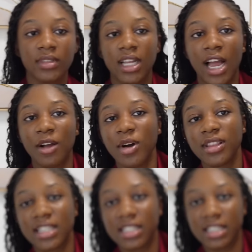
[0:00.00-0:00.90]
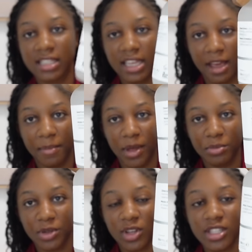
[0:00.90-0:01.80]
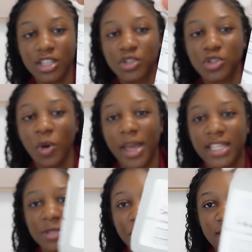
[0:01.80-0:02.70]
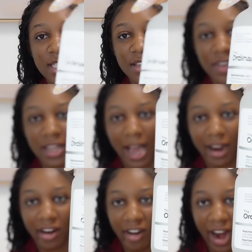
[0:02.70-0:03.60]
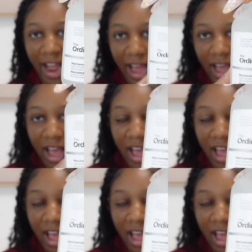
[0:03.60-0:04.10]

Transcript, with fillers: I got the 60 ml because it's so expensive in Accra